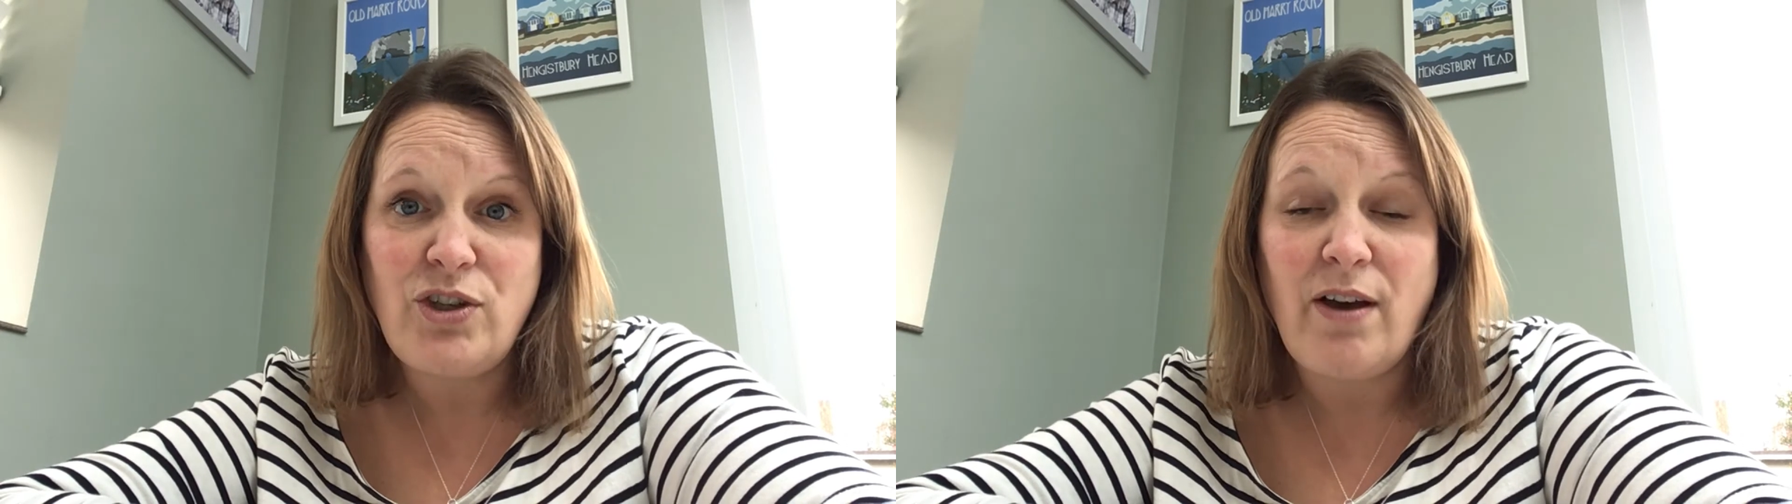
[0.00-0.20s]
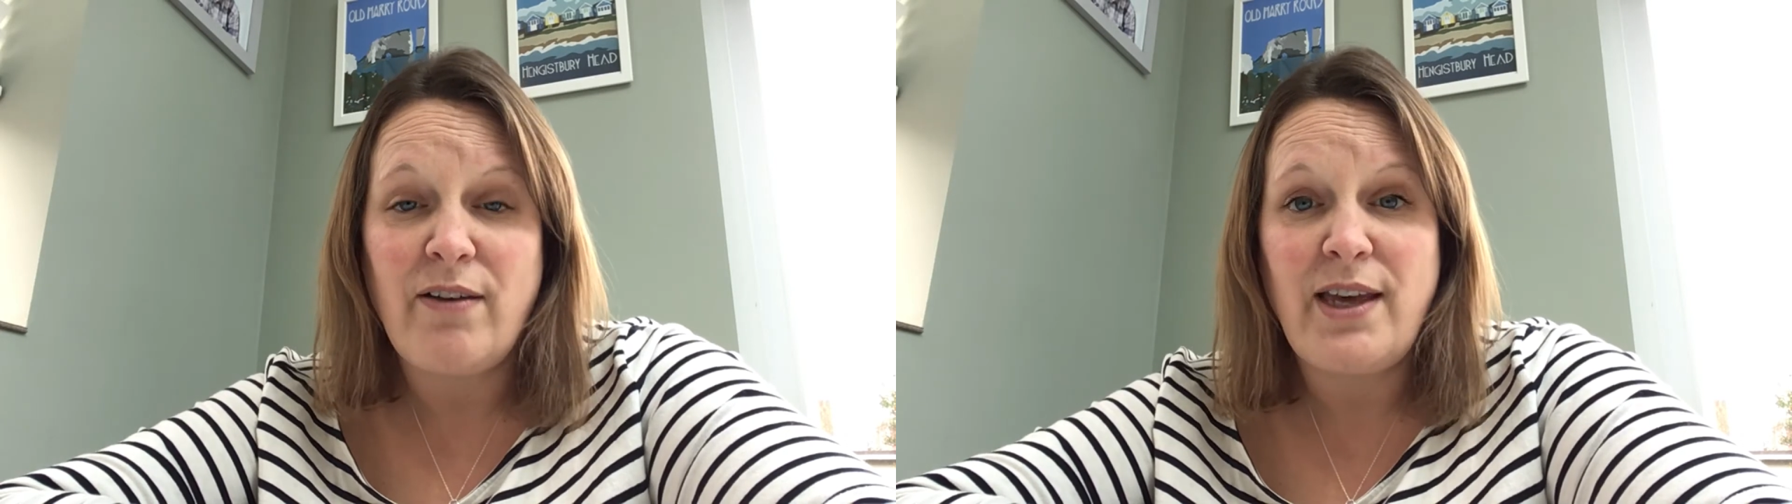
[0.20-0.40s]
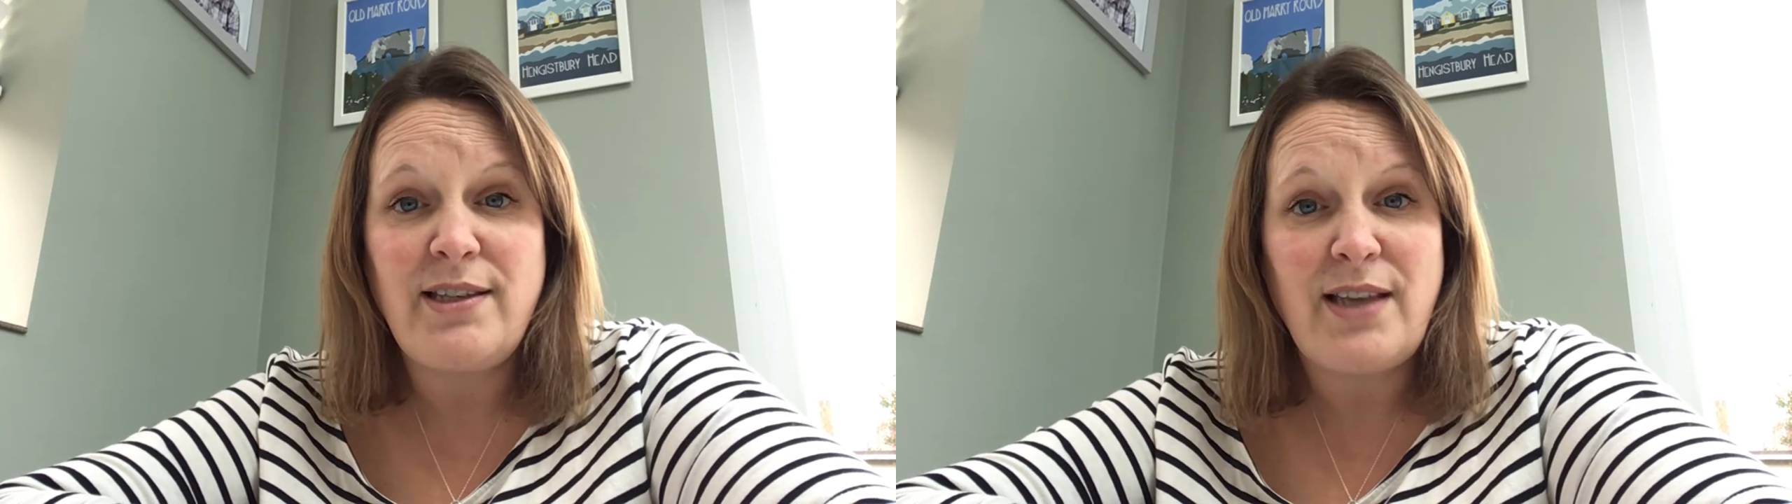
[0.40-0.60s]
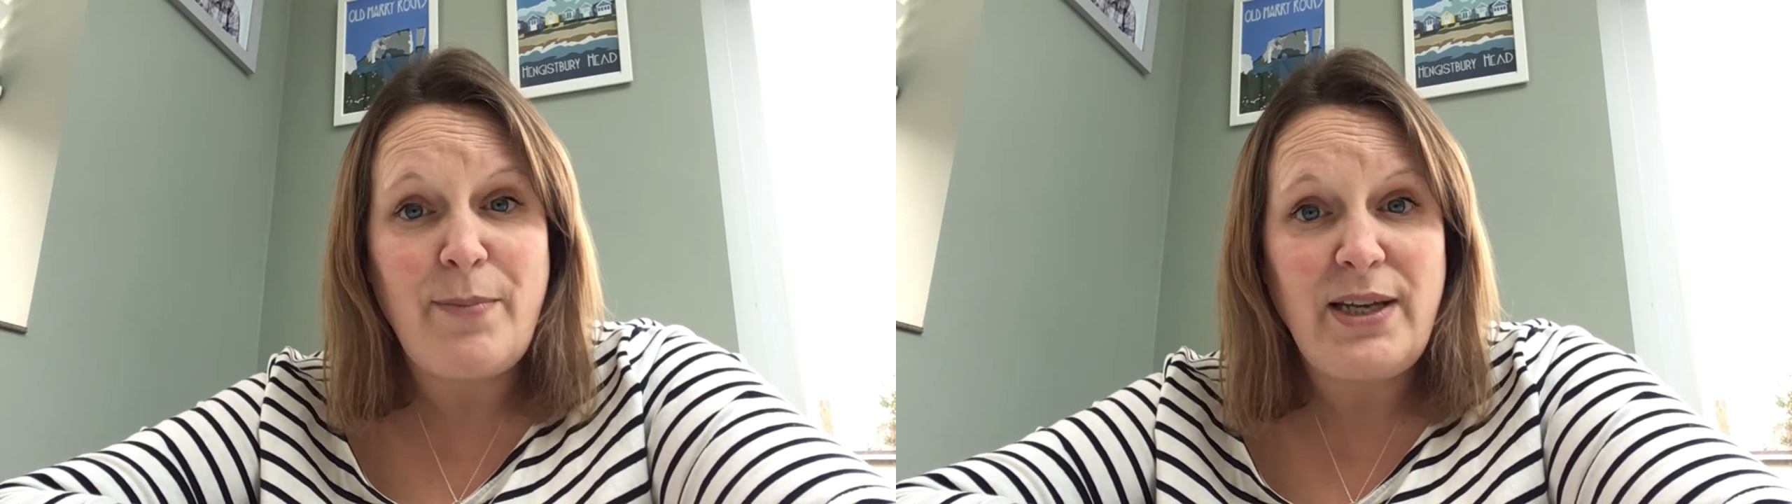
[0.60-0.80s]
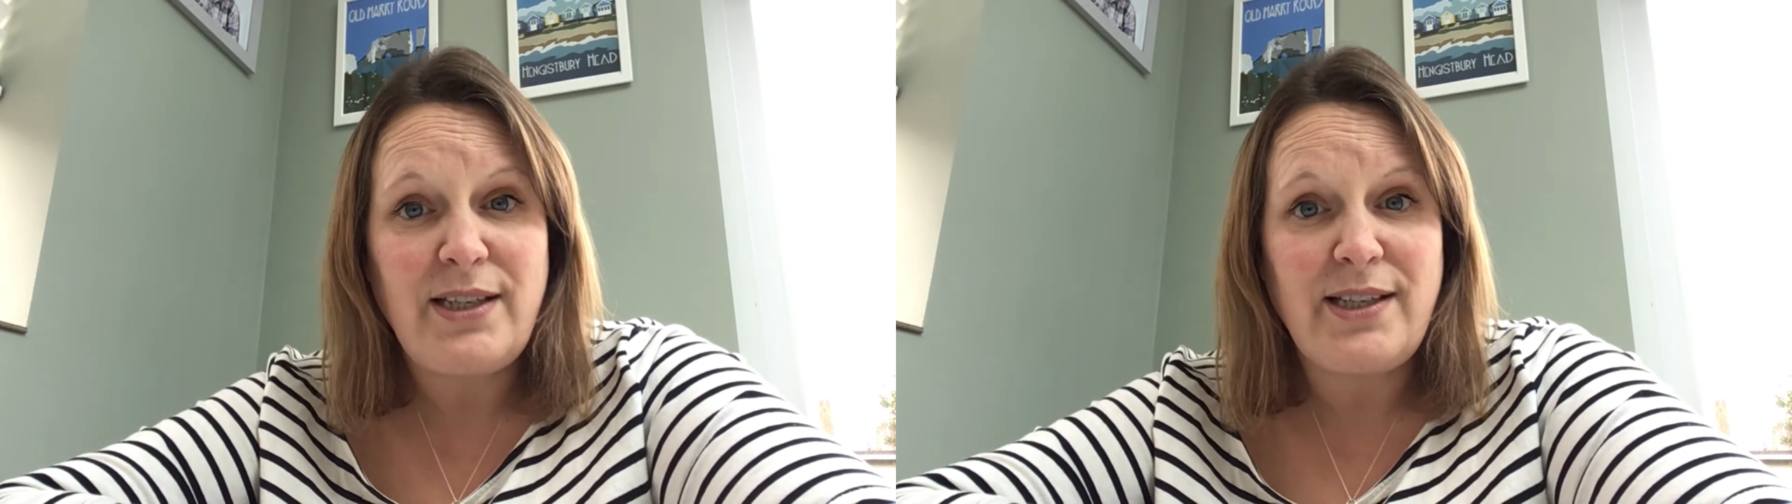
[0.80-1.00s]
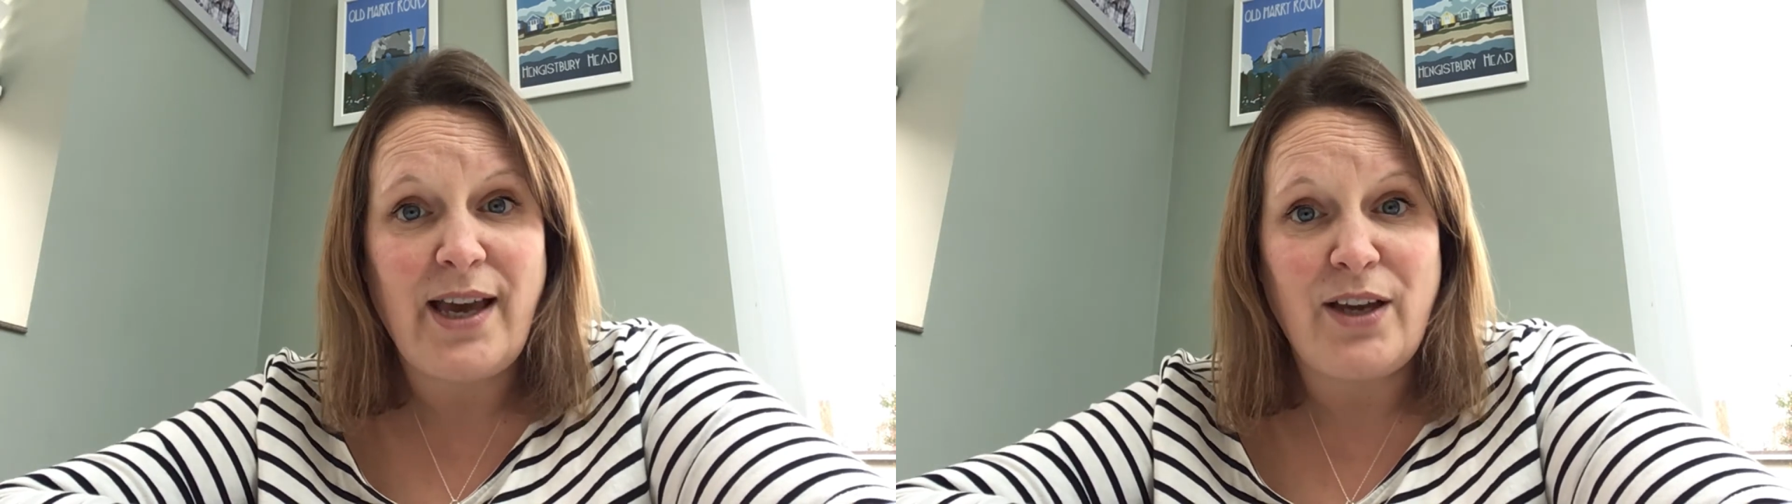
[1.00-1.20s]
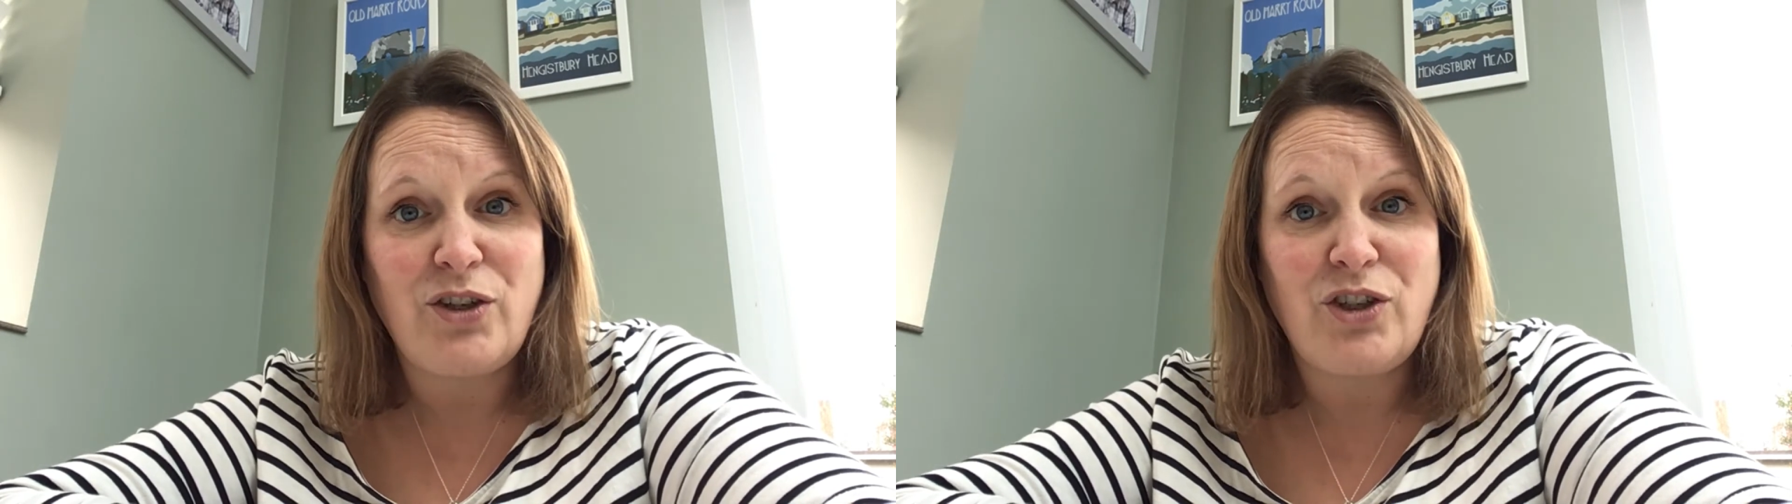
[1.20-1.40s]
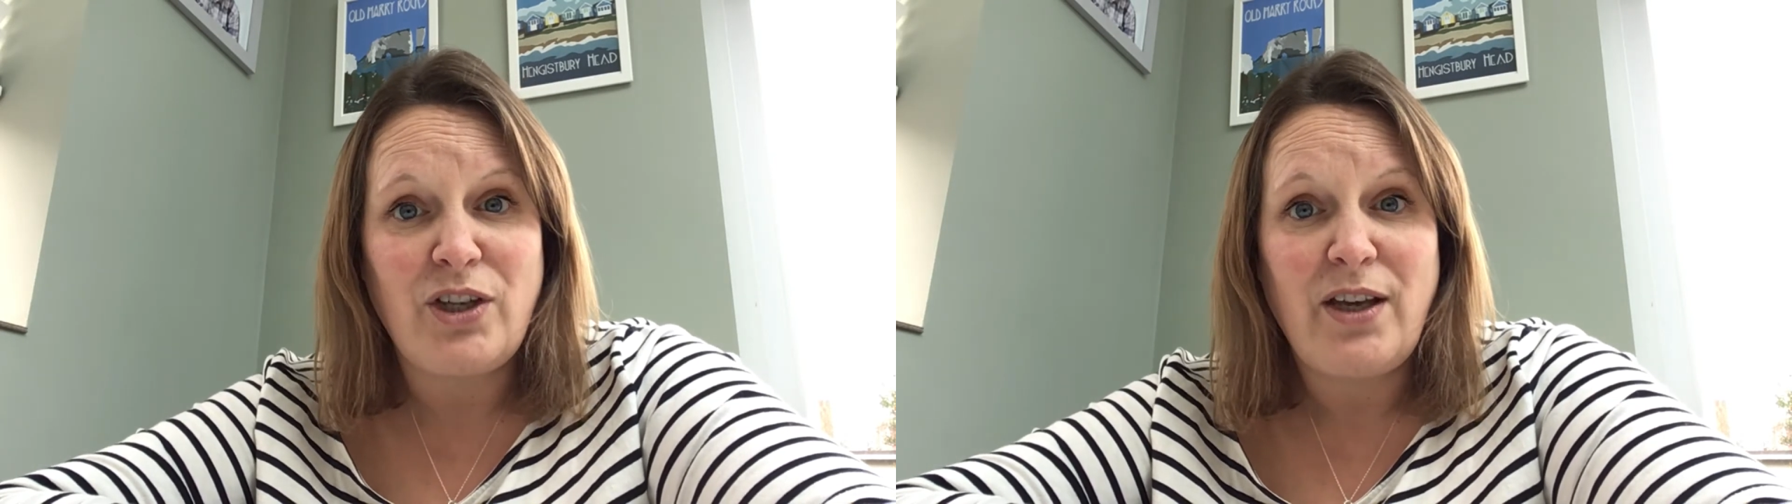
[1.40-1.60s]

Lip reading: Are they semi-detached?